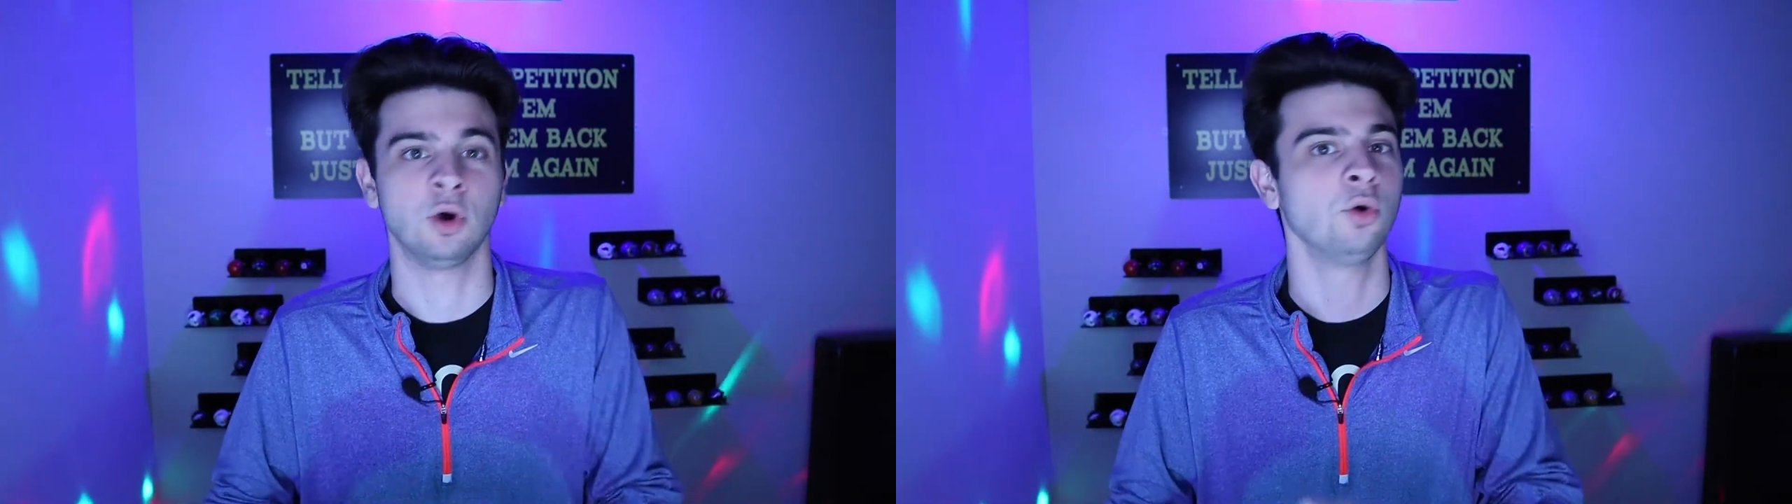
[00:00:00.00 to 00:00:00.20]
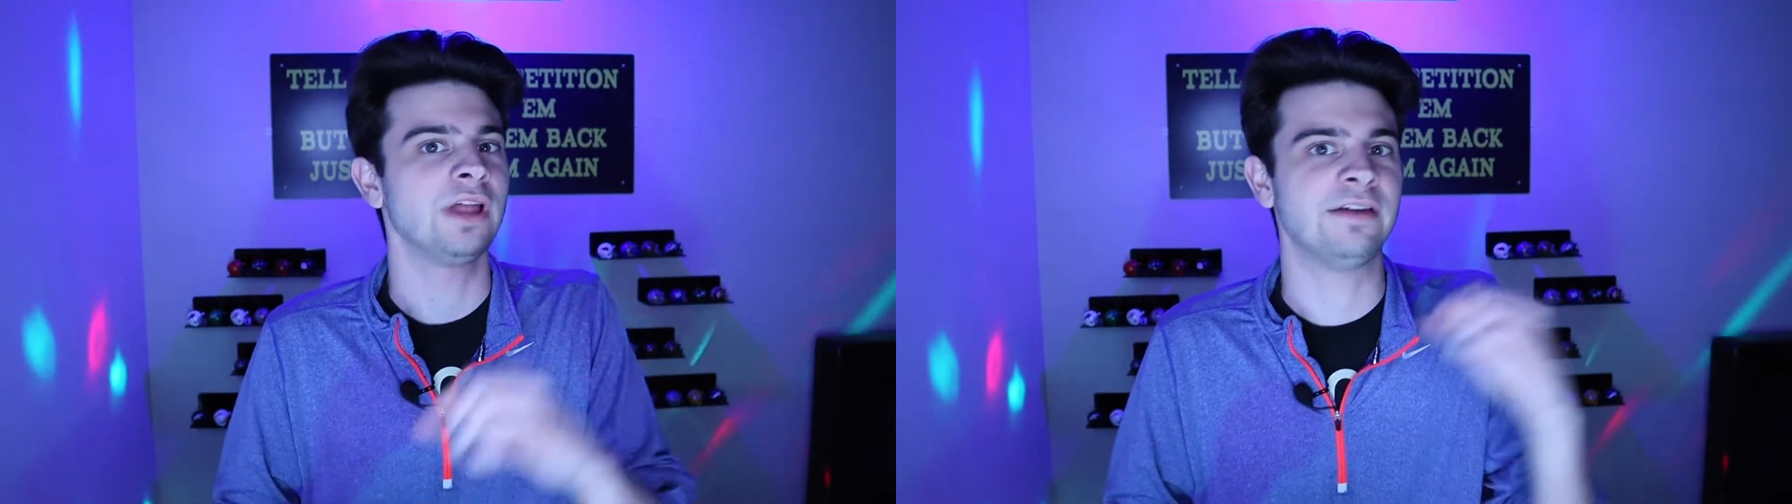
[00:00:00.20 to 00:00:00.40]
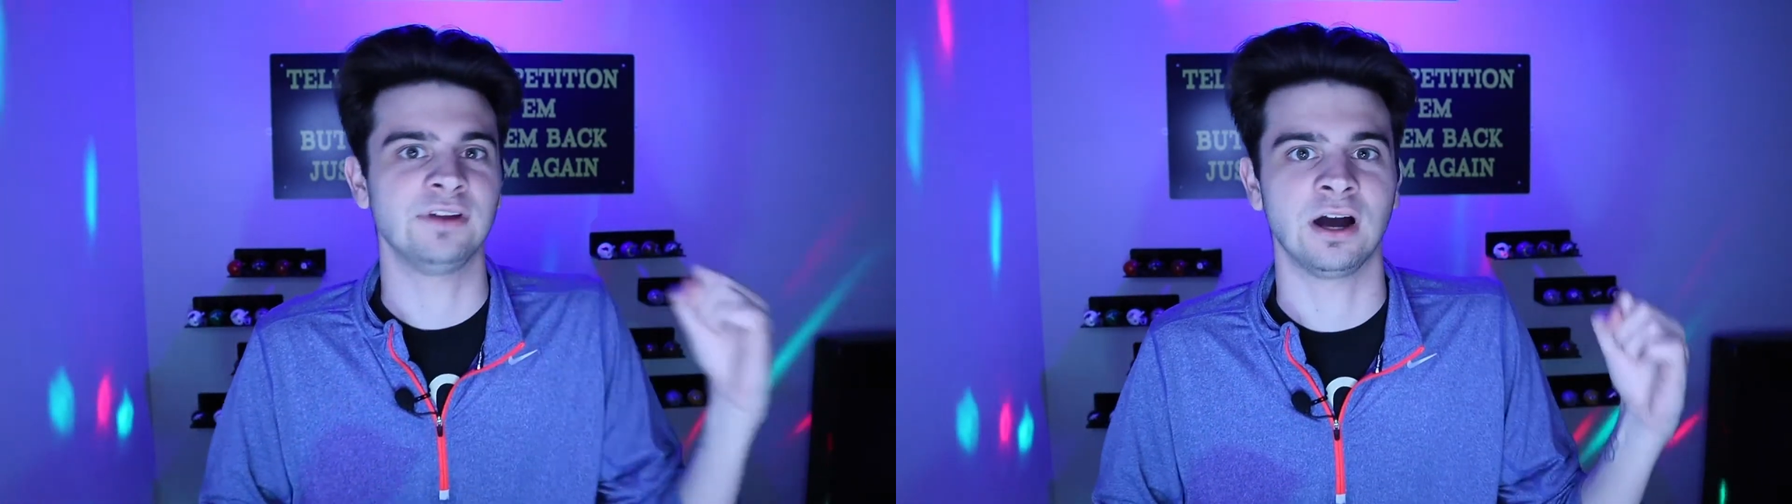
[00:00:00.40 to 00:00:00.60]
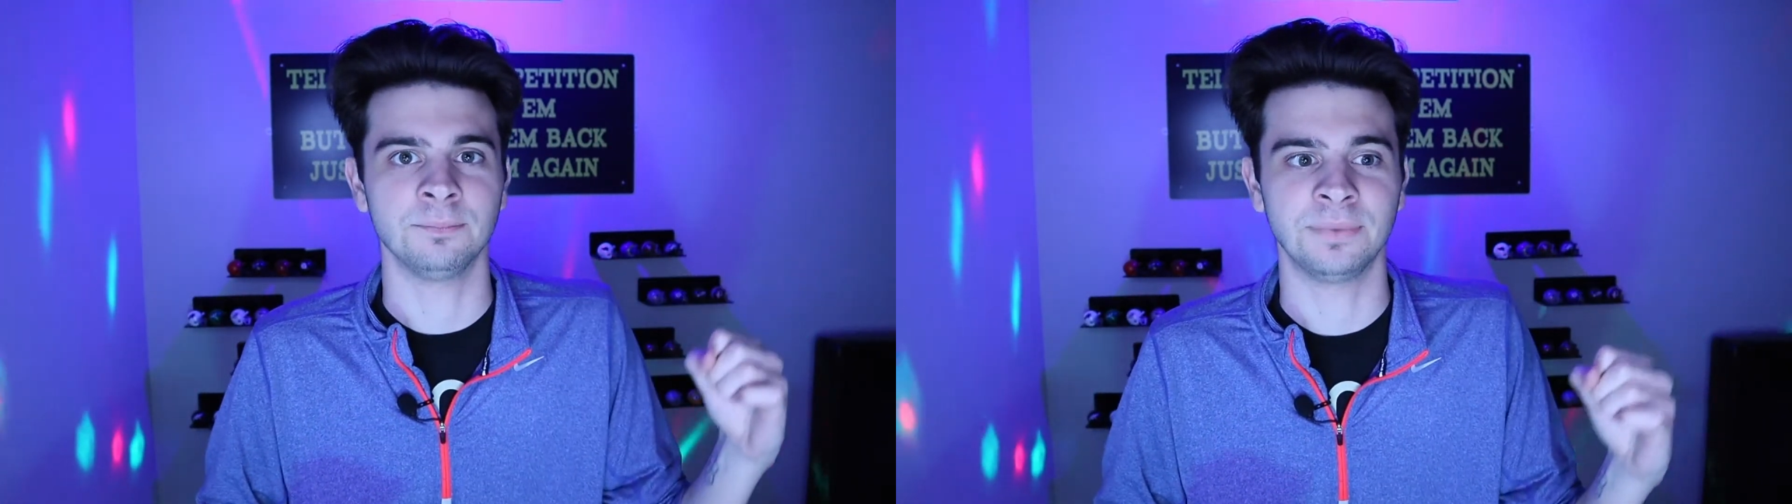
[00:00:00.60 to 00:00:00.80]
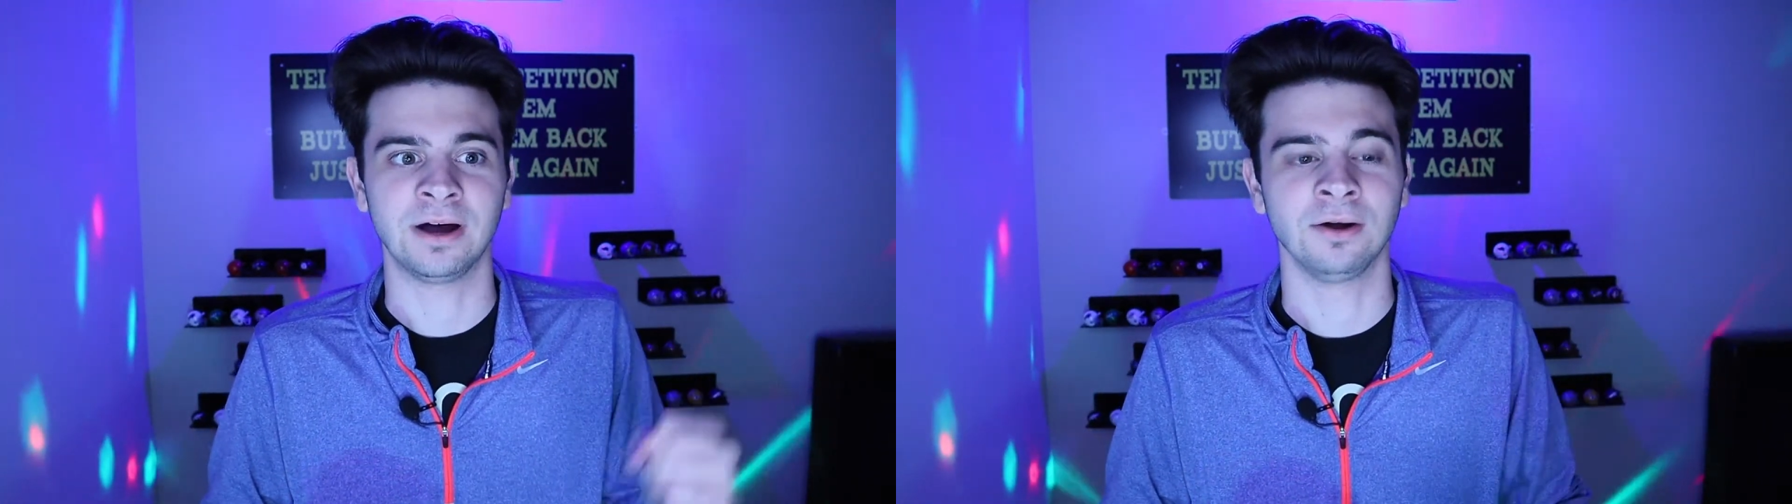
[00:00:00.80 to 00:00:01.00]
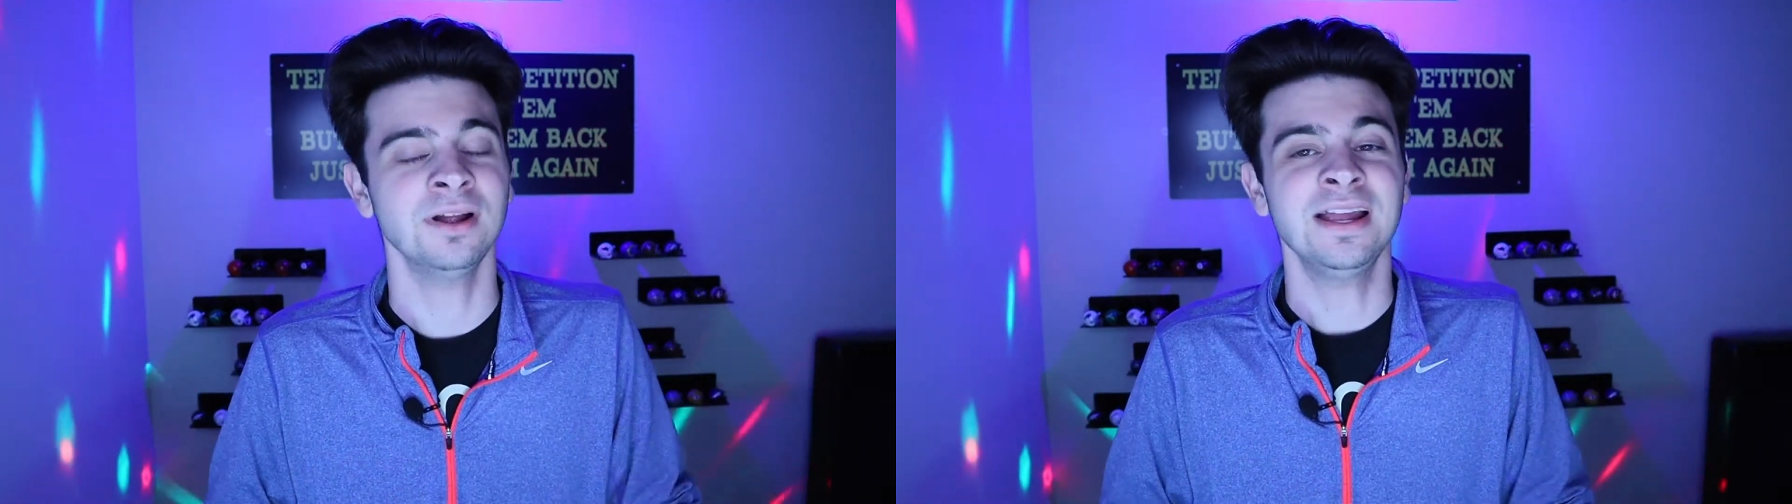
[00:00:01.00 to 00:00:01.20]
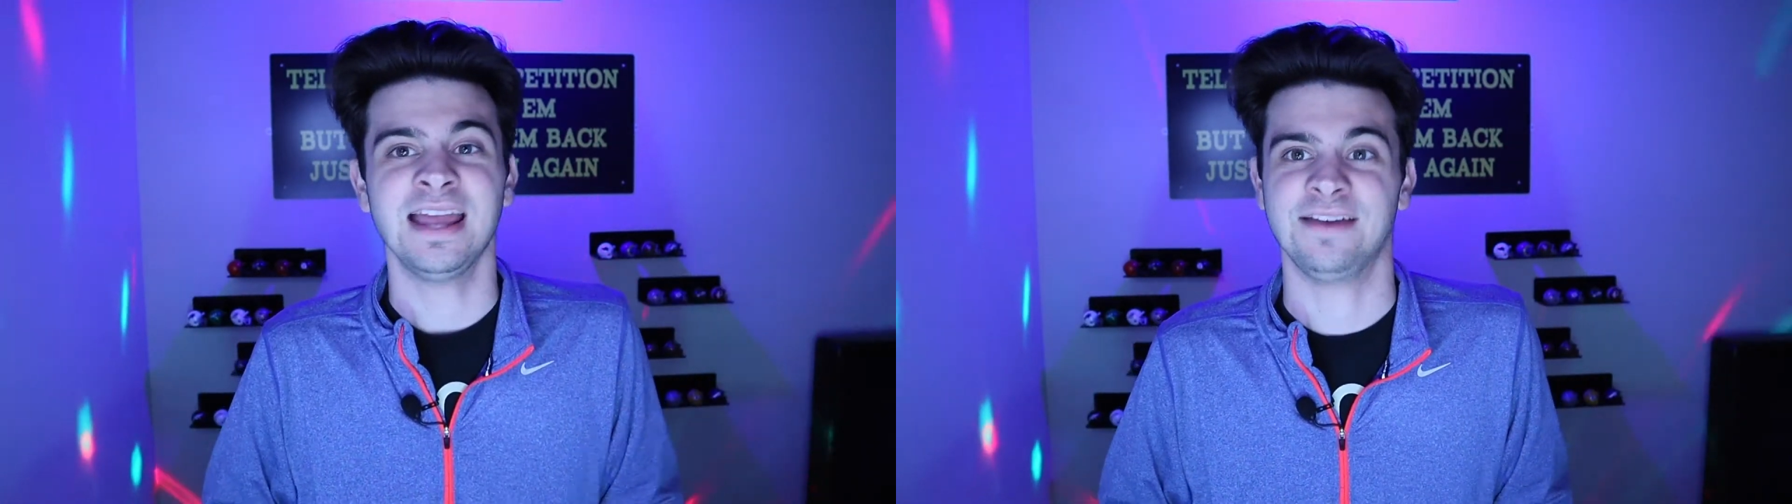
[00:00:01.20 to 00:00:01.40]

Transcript: no Le'Veon Bell.